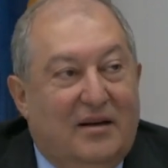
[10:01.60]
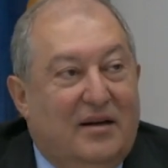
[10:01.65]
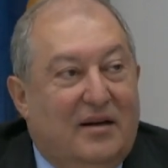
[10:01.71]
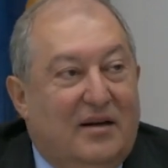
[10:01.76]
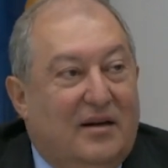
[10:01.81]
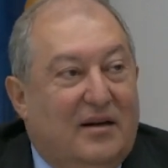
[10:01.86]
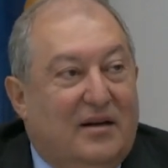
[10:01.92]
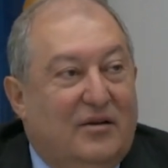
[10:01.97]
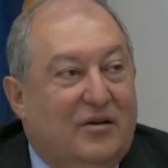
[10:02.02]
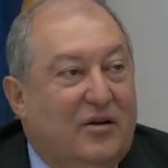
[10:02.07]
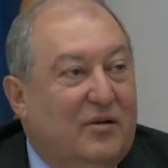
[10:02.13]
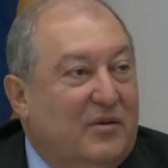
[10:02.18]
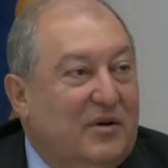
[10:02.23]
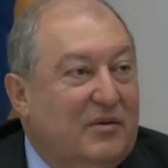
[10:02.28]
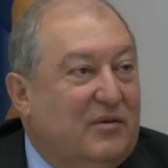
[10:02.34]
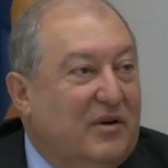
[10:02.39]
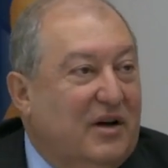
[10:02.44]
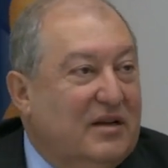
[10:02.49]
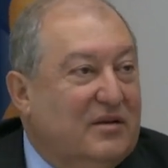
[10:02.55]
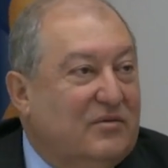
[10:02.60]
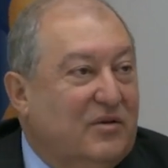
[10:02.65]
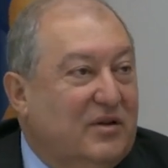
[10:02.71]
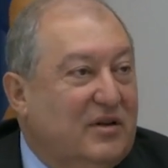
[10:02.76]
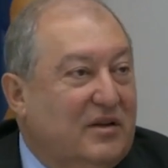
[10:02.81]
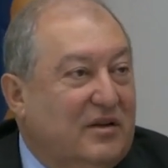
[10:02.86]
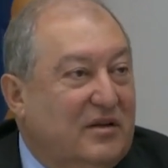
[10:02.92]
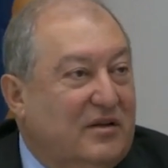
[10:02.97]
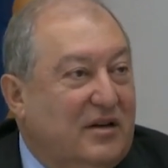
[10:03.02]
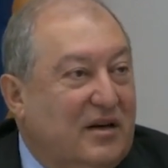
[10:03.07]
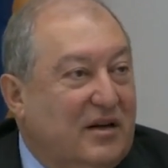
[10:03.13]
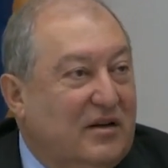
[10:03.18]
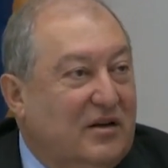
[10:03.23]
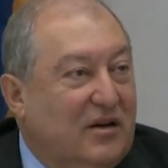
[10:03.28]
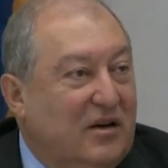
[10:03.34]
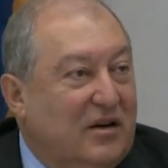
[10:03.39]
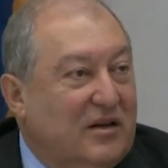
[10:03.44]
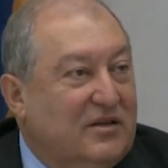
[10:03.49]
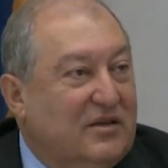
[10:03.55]
uh, Nobel Prize winner,
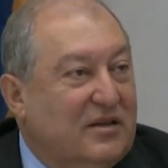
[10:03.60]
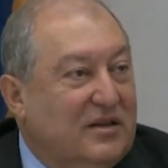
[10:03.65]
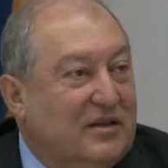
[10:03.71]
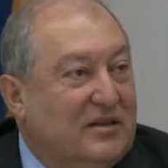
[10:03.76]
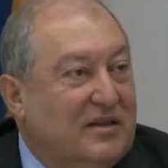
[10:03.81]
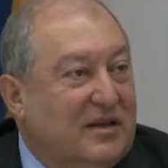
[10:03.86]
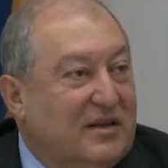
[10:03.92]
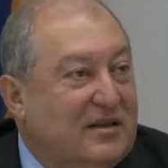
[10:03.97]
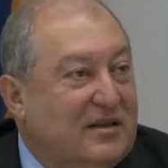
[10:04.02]
technologists,